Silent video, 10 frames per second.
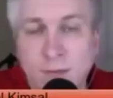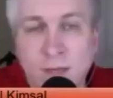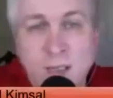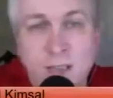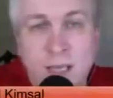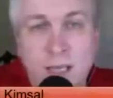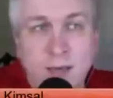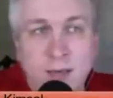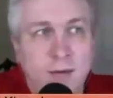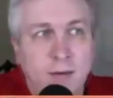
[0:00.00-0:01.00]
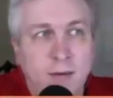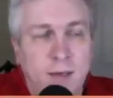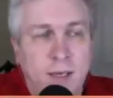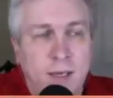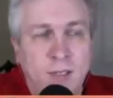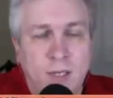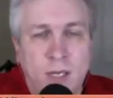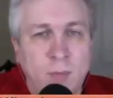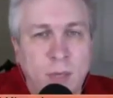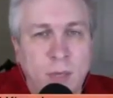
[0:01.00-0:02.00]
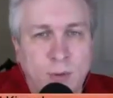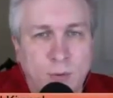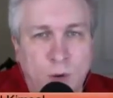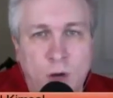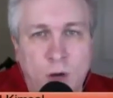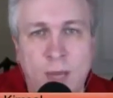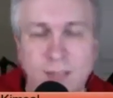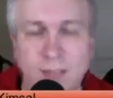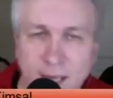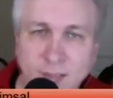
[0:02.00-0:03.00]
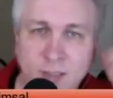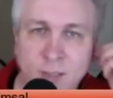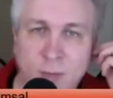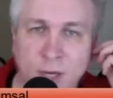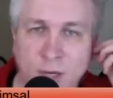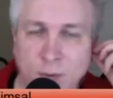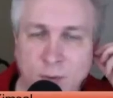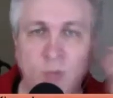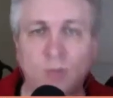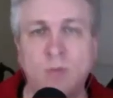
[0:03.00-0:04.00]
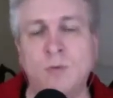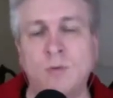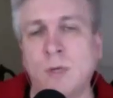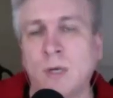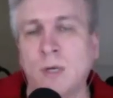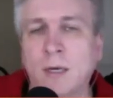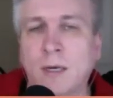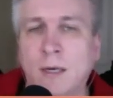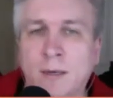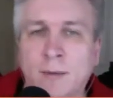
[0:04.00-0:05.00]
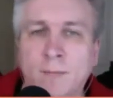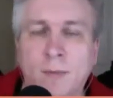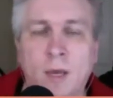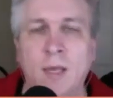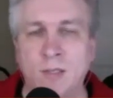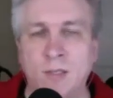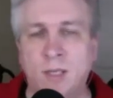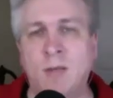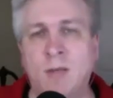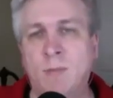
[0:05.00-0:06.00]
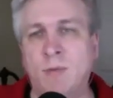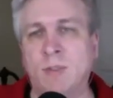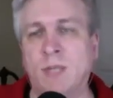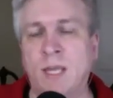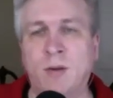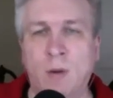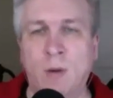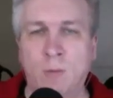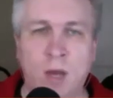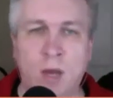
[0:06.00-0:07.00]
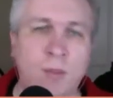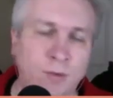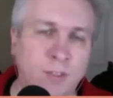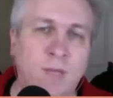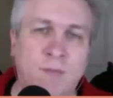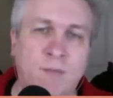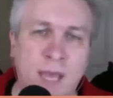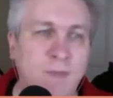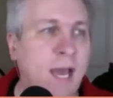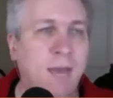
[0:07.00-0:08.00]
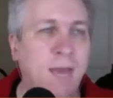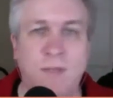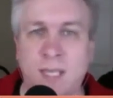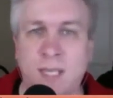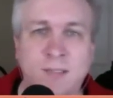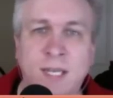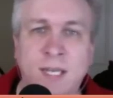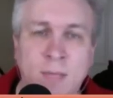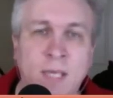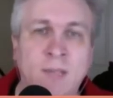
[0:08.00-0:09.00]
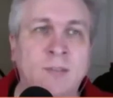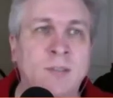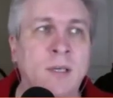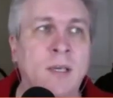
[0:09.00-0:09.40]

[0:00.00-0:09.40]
things like, is it going to be able to run all my tests? Am I going to be able to do? Is it going to be able to integrate with other stuff I have? I have a test database.